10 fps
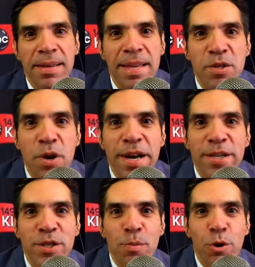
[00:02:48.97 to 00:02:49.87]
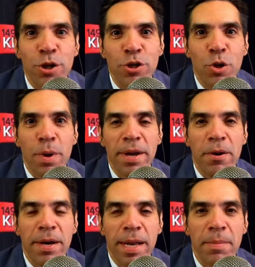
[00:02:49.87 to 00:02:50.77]
That's right. It's the morning show right here
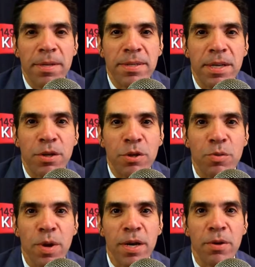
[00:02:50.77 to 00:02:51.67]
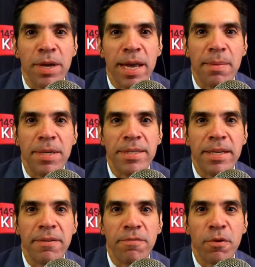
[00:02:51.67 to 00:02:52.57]
on ABC News Radio,
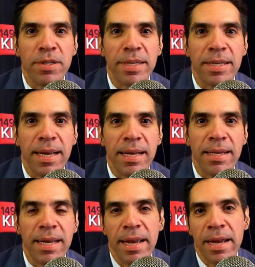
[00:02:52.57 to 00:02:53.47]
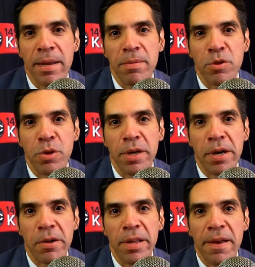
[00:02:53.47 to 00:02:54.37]
KMET 1490 AM, joining
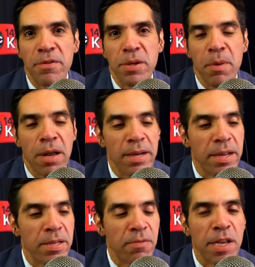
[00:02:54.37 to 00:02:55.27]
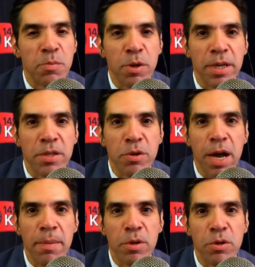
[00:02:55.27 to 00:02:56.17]
our live stream audience, Facebook,
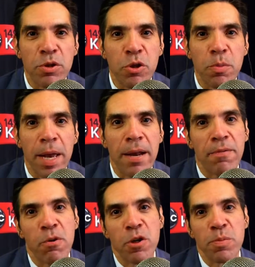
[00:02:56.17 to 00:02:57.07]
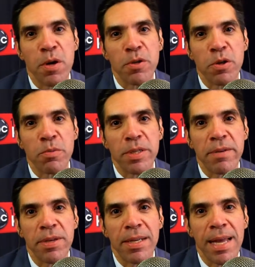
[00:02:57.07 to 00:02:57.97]
Instagram, YouTube, and of course, Periscope
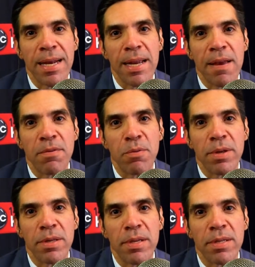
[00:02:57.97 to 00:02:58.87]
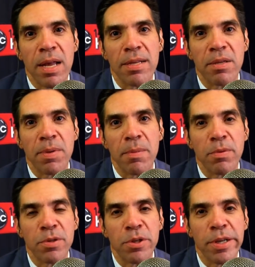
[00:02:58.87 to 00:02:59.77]
TV. Glad to have you with us. Lots of people
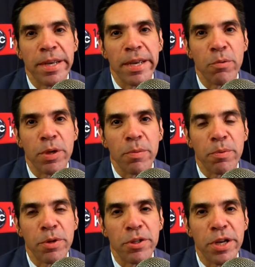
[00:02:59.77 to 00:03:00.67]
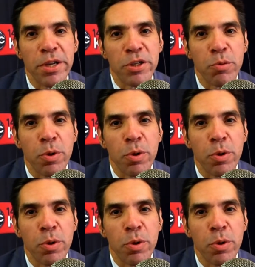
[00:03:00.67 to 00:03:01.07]
tuning in. We appreciate you.